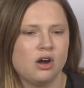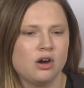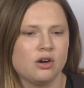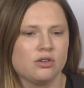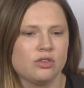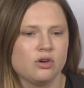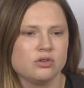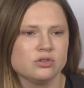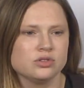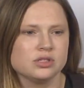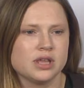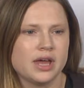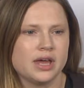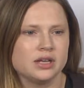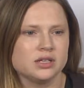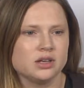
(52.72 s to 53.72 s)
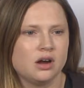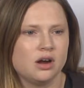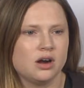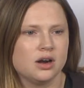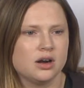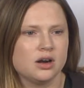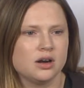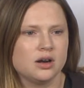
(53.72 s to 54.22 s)
are those that
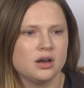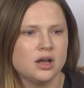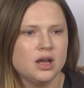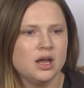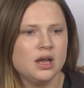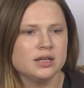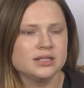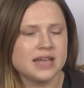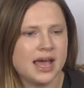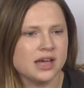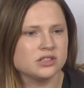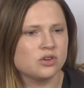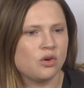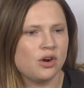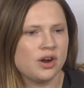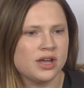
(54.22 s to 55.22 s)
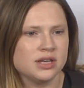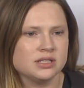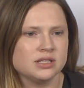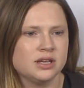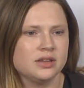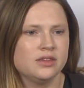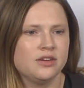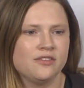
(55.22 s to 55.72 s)
are
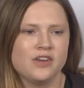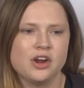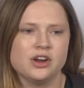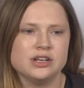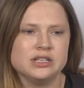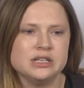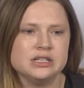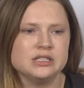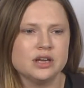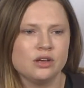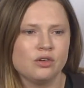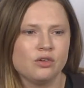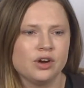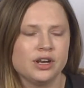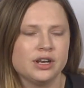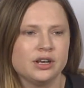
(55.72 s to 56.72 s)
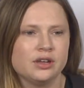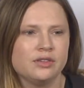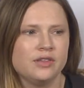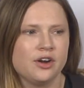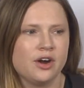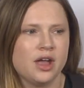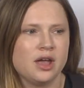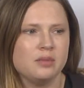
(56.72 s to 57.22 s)
task-oriented, they're very
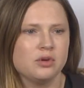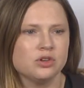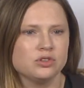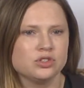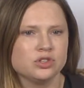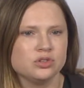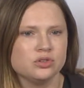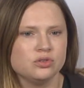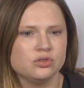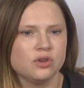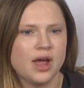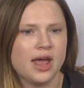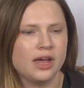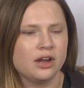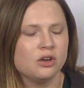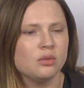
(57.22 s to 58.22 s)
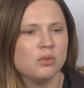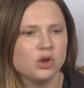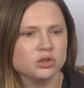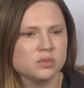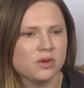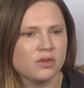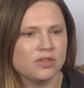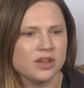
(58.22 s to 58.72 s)
detail-oriented, they're able to handle
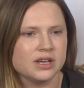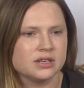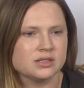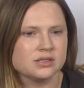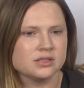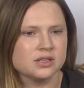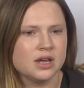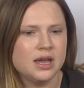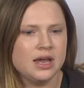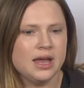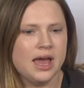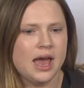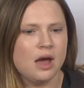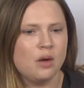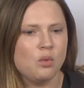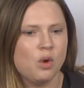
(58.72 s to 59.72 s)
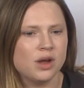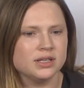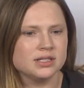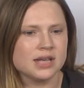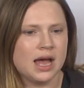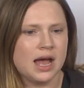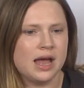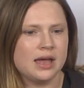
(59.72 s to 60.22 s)
multiple things at
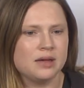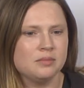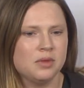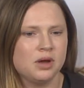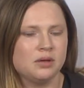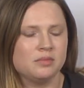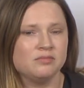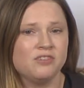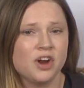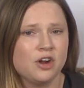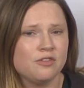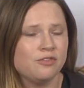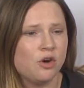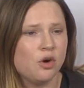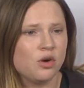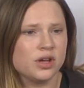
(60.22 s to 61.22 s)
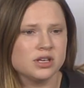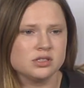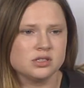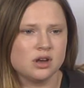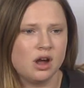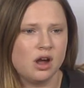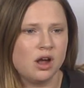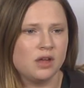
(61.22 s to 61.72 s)
one time, um, very
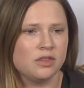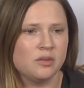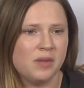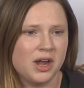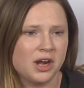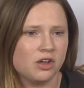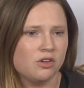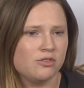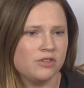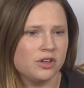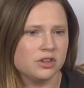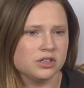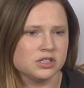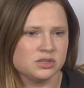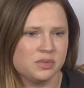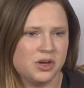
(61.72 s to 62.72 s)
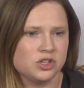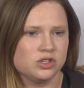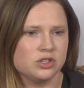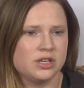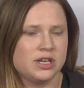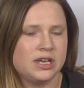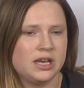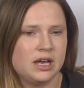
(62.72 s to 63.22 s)
focused on the medical field
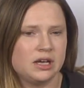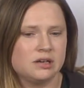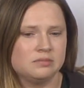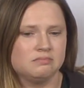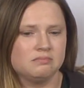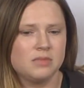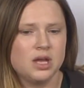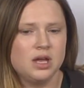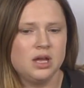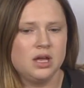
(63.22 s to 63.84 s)
especially. Um,